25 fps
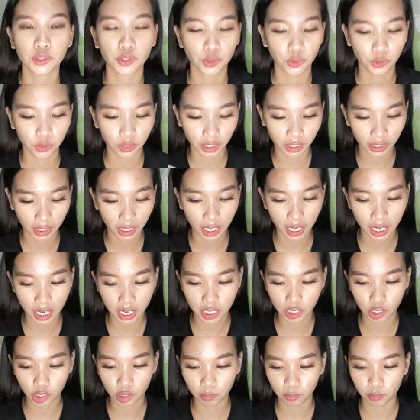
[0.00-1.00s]
So,
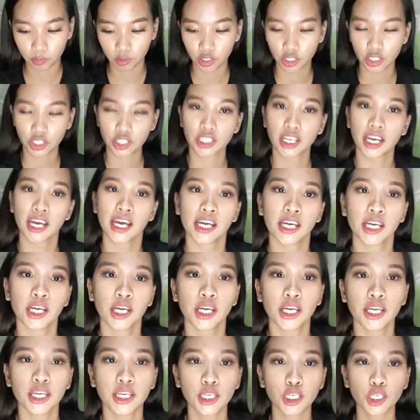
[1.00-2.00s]
tatanggalin ko muna siya
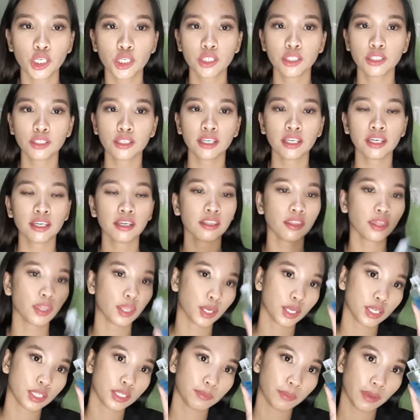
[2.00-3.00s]
using
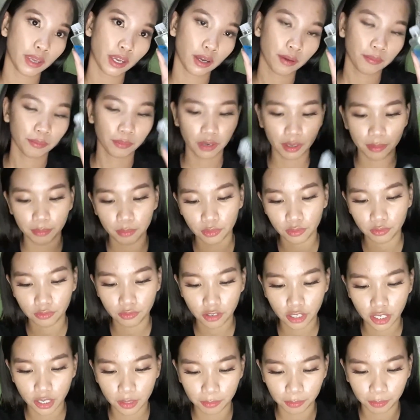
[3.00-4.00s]
this makeup
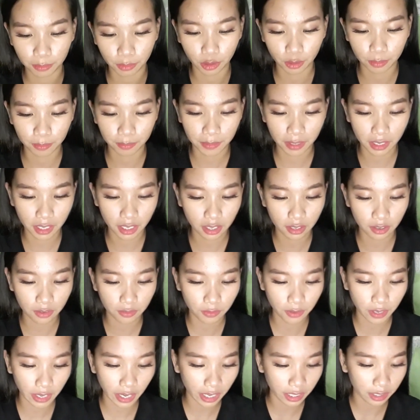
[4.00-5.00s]
remover from
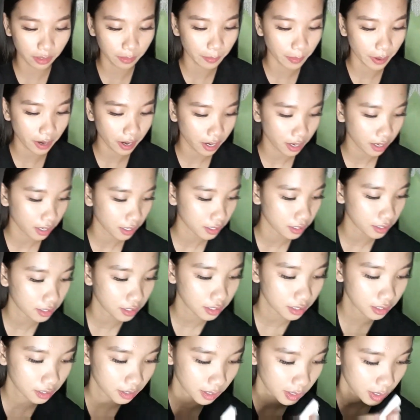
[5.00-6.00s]
Eevee
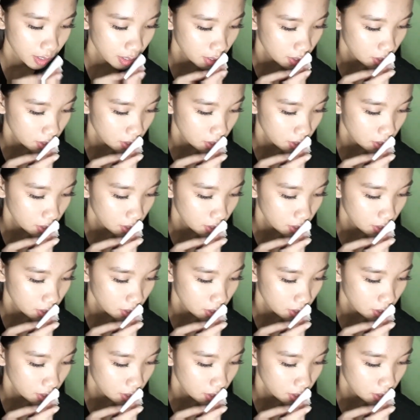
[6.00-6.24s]
Advance.